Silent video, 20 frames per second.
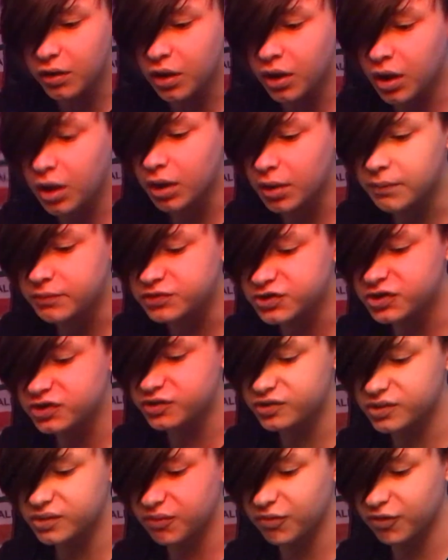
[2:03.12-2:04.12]
um,
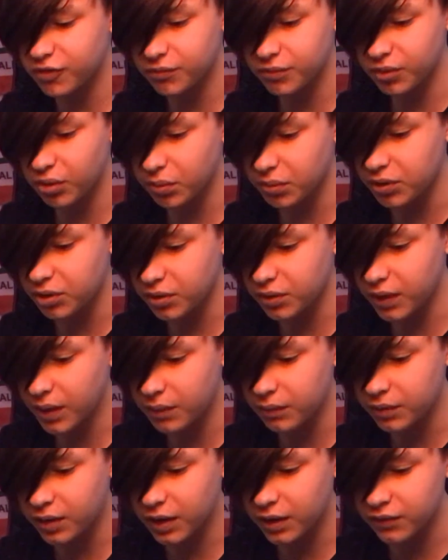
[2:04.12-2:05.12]
Jesus of Suburbia. That
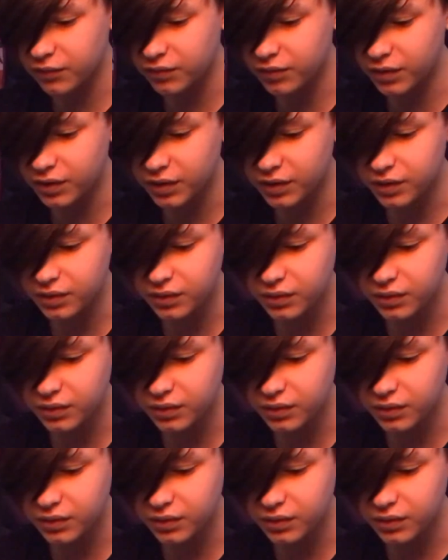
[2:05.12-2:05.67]
one has like